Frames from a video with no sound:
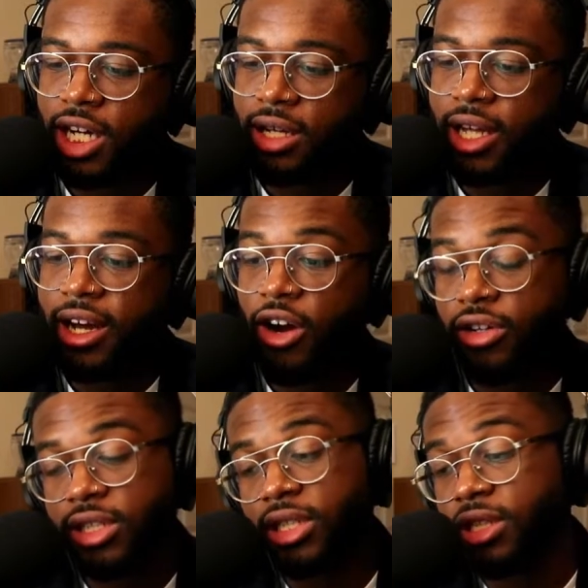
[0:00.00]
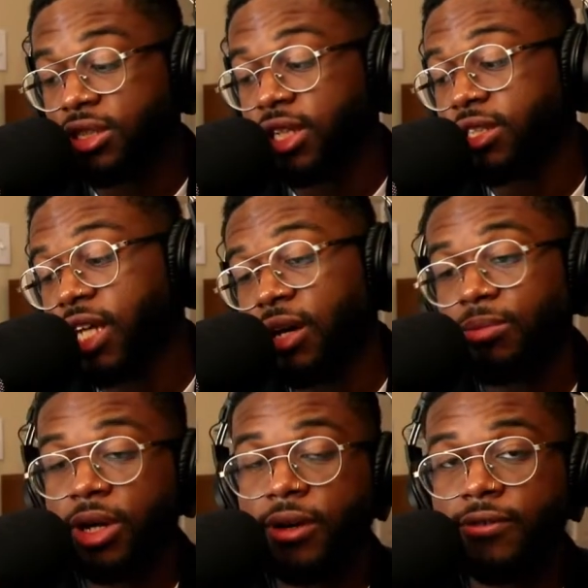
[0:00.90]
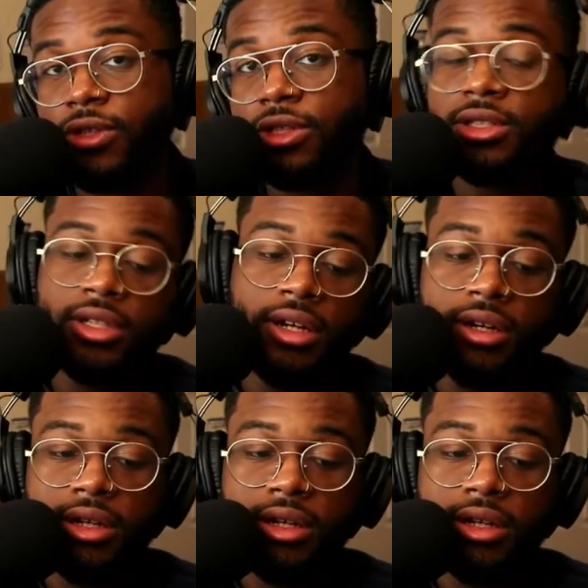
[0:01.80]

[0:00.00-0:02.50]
like artists can change album covers on